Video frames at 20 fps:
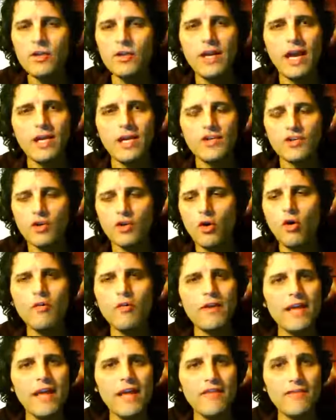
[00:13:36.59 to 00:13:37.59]
You guys
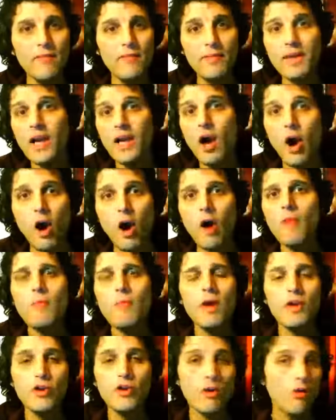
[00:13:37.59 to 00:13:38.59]
should already have
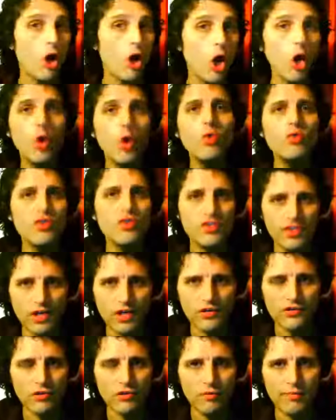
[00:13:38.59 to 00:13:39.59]
become your
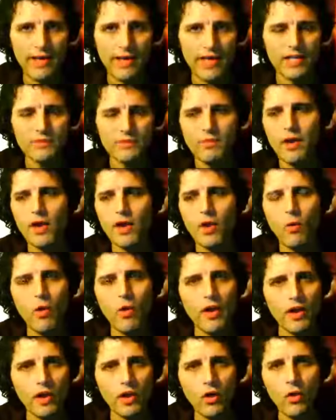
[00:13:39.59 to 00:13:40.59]
own central banks by
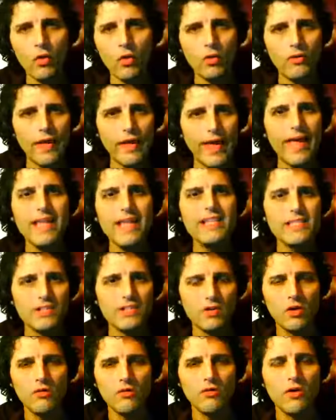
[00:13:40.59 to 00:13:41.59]
acquiring gold
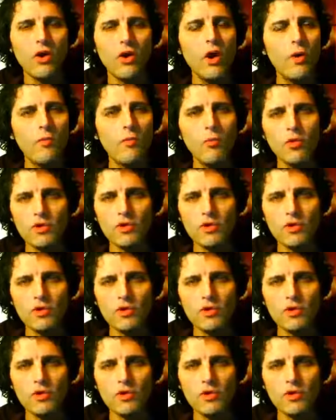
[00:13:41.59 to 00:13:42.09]
and silver,